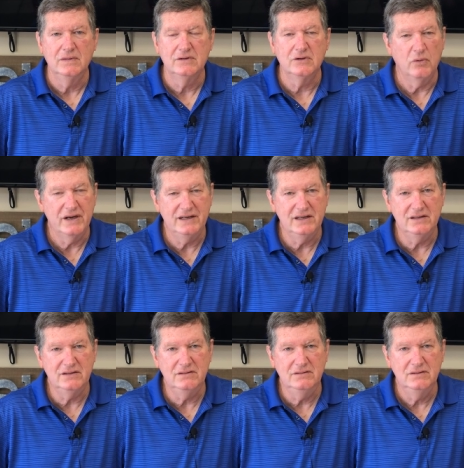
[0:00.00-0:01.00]
So, what did he
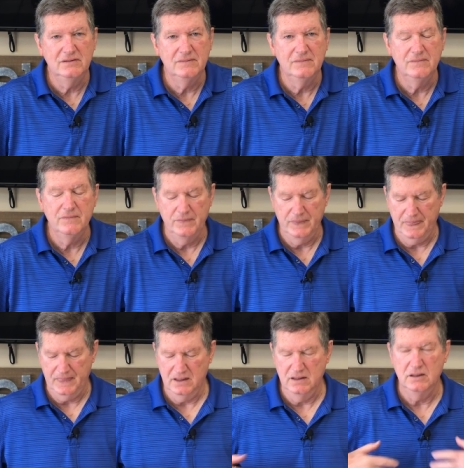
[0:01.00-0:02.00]
do?
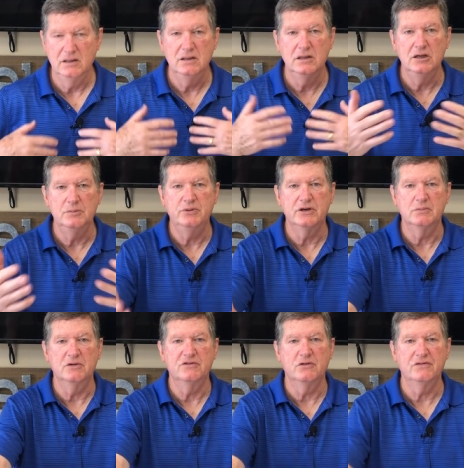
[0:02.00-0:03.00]
He put it
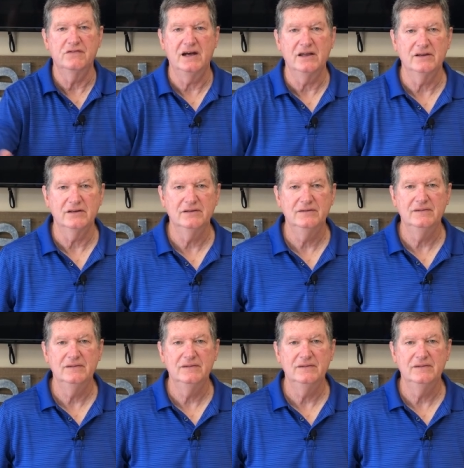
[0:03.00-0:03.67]
before Father.